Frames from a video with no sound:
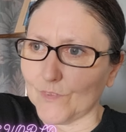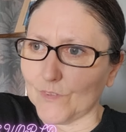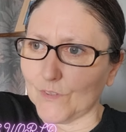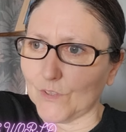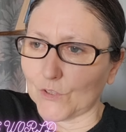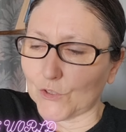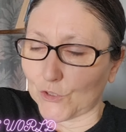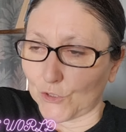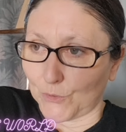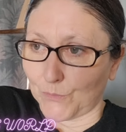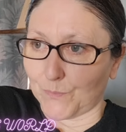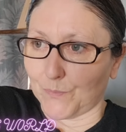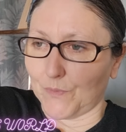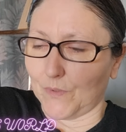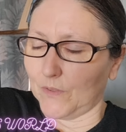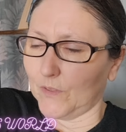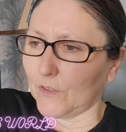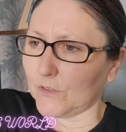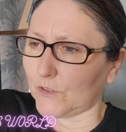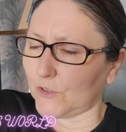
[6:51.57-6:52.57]
the tube,
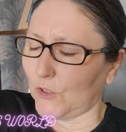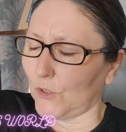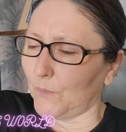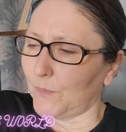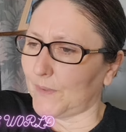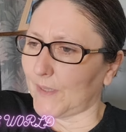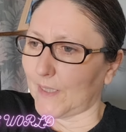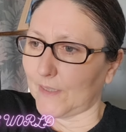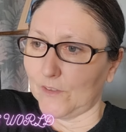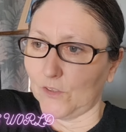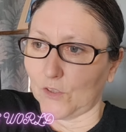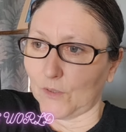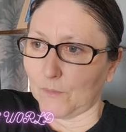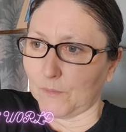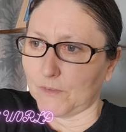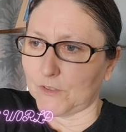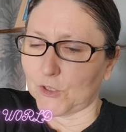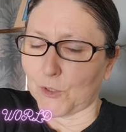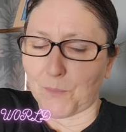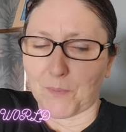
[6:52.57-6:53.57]
not tube, look,
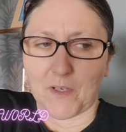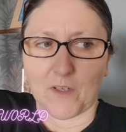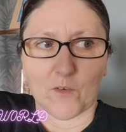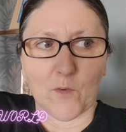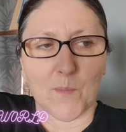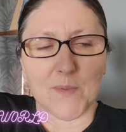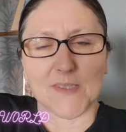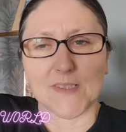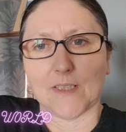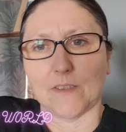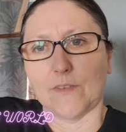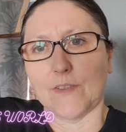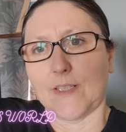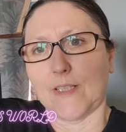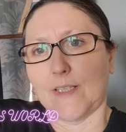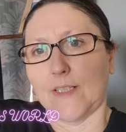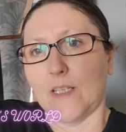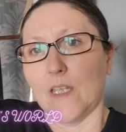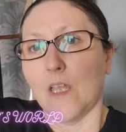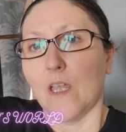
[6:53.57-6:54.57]
I'm tipping over myself
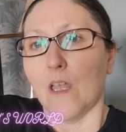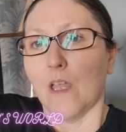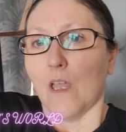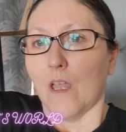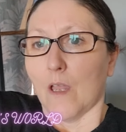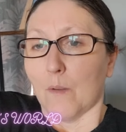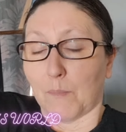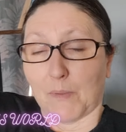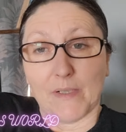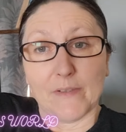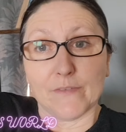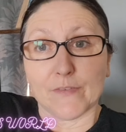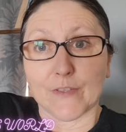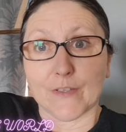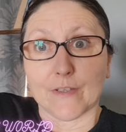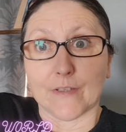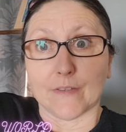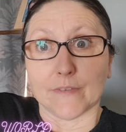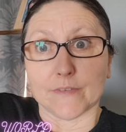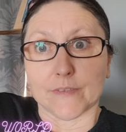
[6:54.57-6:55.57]
again. Brain
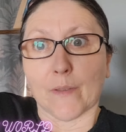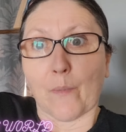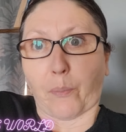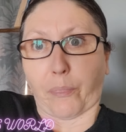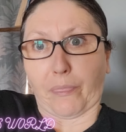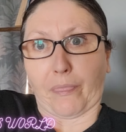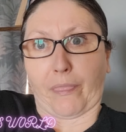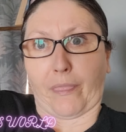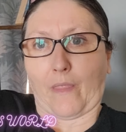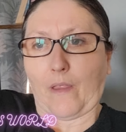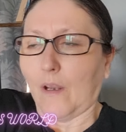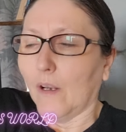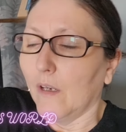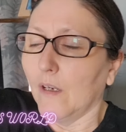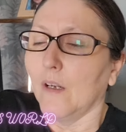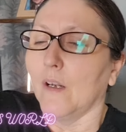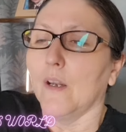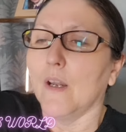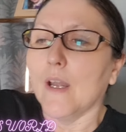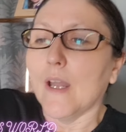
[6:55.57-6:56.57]
fart.
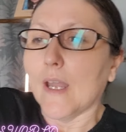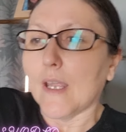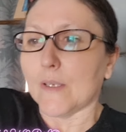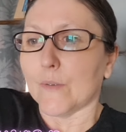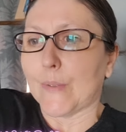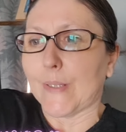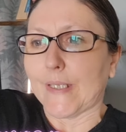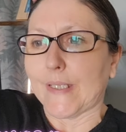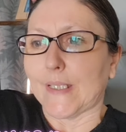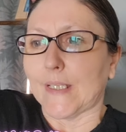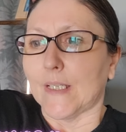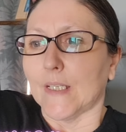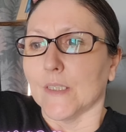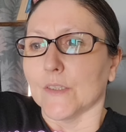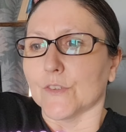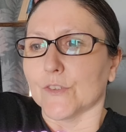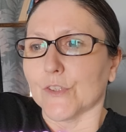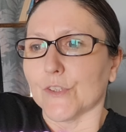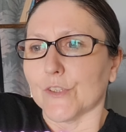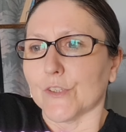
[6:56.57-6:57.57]
Anyway,
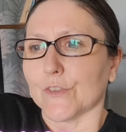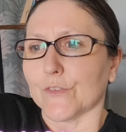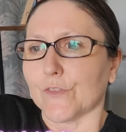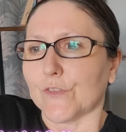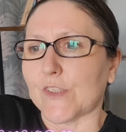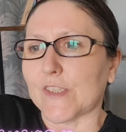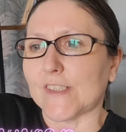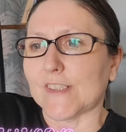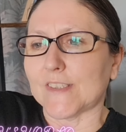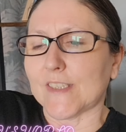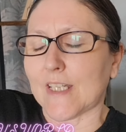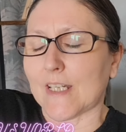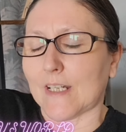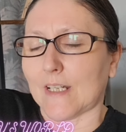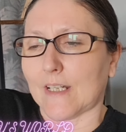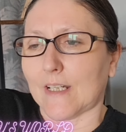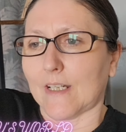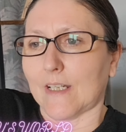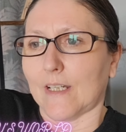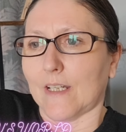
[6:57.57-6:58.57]
so there's
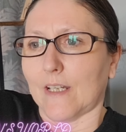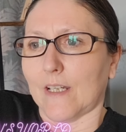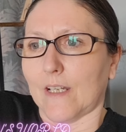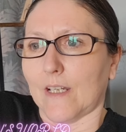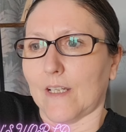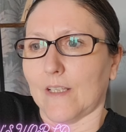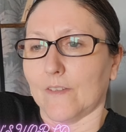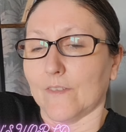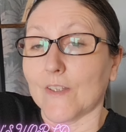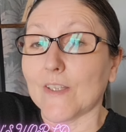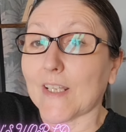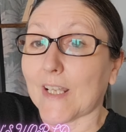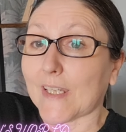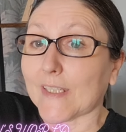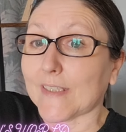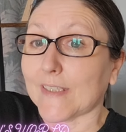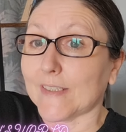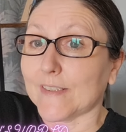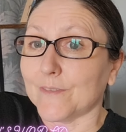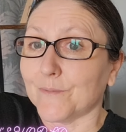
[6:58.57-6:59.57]
that. They're
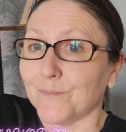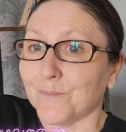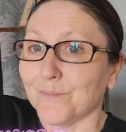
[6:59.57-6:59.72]
lying.